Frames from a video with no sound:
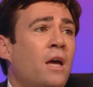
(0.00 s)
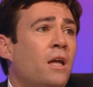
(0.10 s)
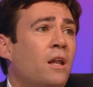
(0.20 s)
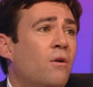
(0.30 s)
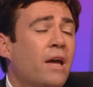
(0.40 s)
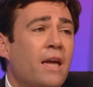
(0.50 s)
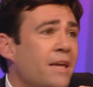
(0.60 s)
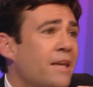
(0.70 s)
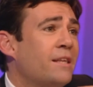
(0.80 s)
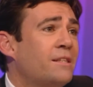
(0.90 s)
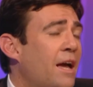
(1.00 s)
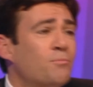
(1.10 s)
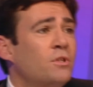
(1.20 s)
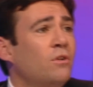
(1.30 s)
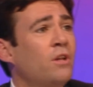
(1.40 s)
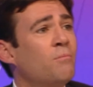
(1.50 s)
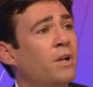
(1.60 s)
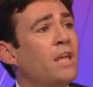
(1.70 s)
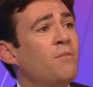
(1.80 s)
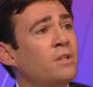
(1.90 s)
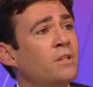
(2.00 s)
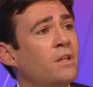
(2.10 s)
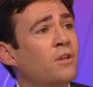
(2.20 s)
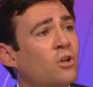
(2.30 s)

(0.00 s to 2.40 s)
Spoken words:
it's absolutely unbelievable, isn't it? The